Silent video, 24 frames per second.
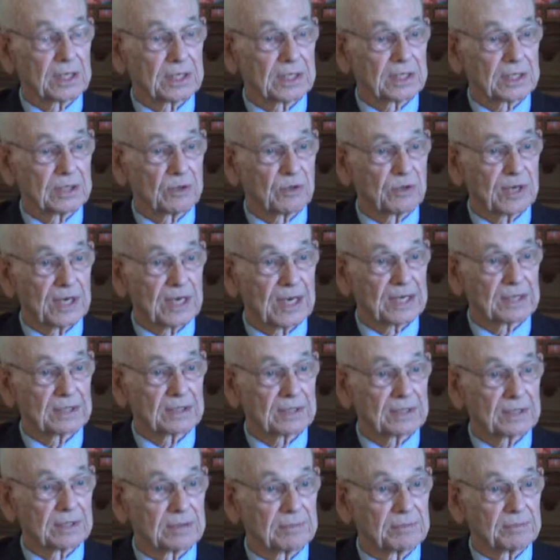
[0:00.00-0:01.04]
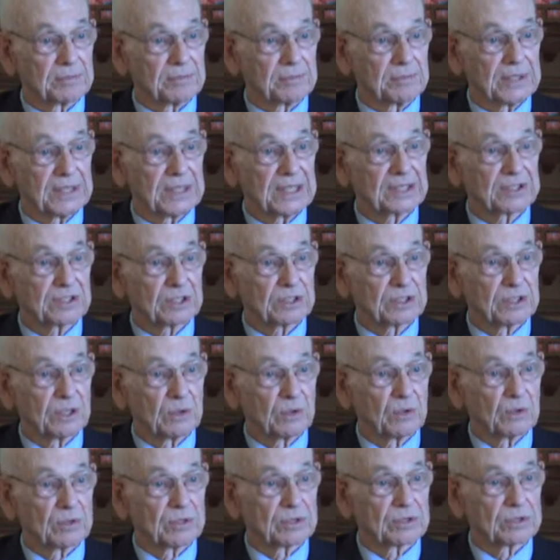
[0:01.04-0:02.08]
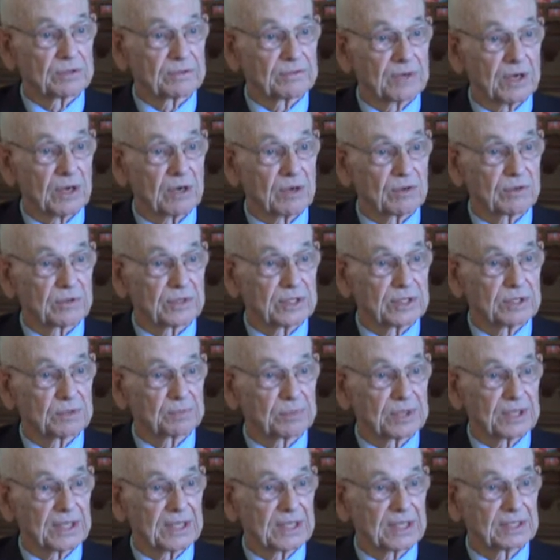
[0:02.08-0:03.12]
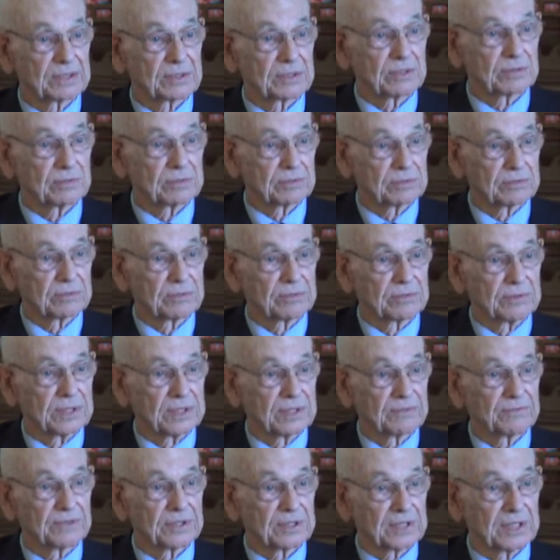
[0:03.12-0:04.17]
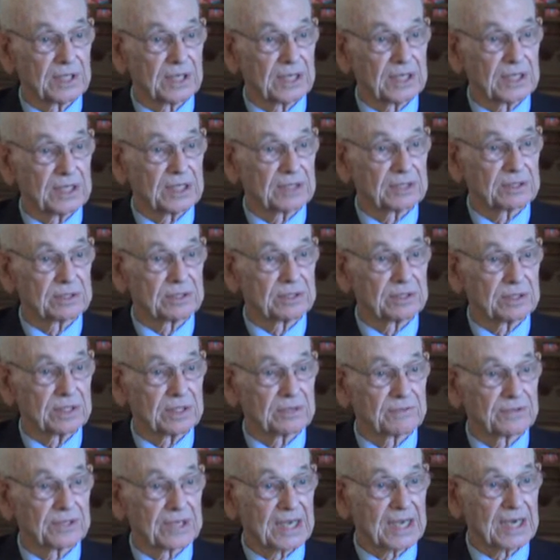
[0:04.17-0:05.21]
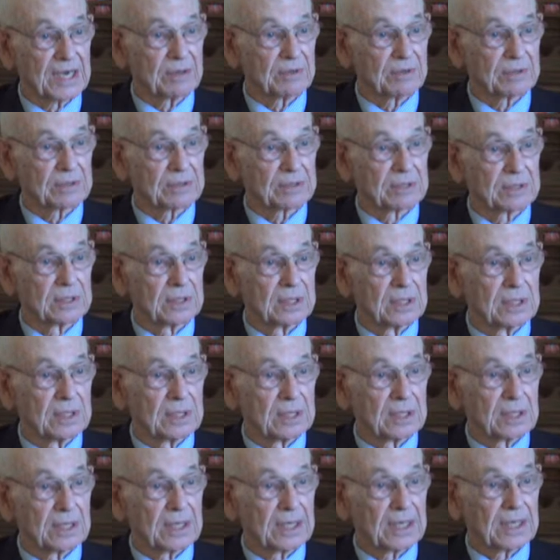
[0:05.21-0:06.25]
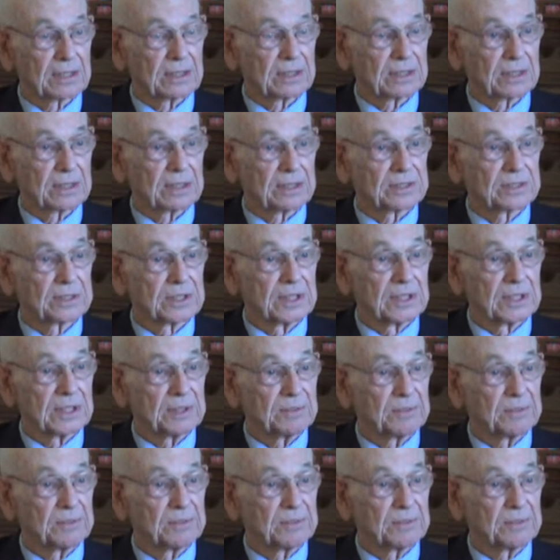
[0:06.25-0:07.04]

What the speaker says: and go out, be at the doors of all these plants on different days and different hours, like lunch.